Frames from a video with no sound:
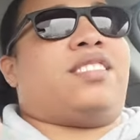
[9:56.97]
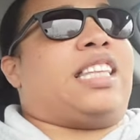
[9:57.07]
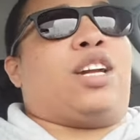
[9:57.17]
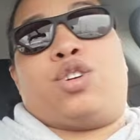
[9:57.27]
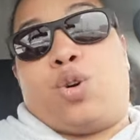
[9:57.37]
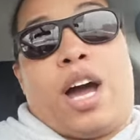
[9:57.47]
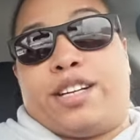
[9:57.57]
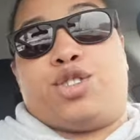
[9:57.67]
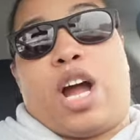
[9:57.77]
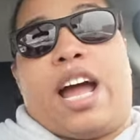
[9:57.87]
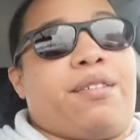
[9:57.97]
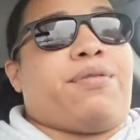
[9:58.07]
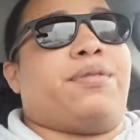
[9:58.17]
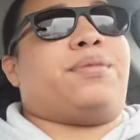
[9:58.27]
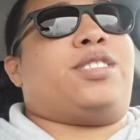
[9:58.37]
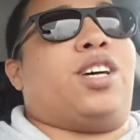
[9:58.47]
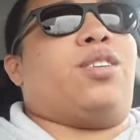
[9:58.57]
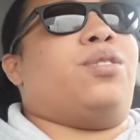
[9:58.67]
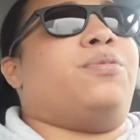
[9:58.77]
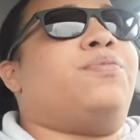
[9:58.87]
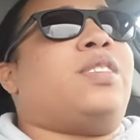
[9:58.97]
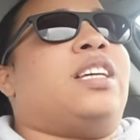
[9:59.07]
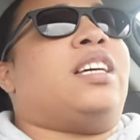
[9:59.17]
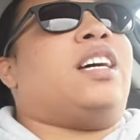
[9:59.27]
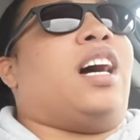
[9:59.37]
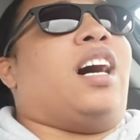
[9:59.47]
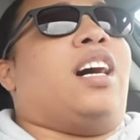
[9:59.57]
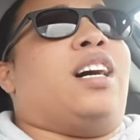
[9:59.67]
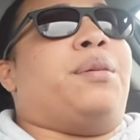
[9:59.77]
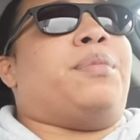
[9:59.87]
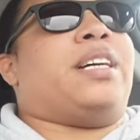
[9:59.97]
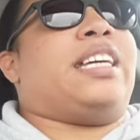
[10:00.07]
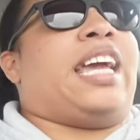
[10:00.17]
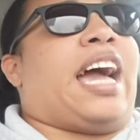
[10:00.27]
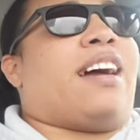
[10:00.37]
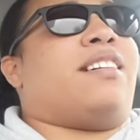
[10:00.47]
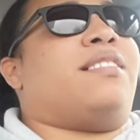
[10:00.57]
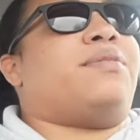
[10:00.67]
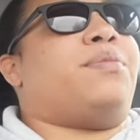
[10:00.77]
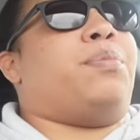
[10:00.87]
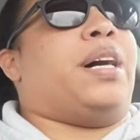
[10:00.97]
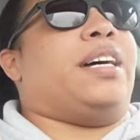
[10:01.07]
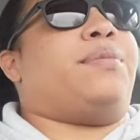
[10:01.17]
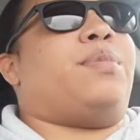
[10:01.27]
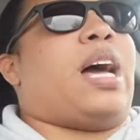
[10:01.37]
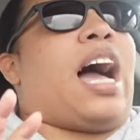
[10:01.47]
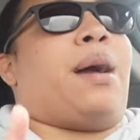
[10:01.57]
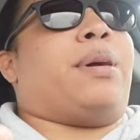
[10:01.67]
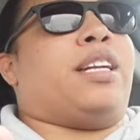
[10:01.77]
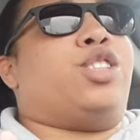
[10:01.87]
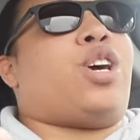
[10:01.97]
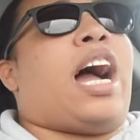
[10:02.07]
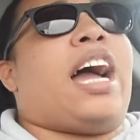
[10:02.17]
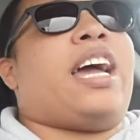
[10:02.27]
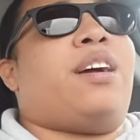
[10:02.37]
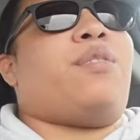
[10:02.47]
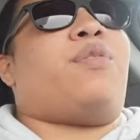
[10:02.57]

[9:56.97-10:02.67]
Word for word: they don't know how to drive. So, um, yeah, but I'm gonna drive.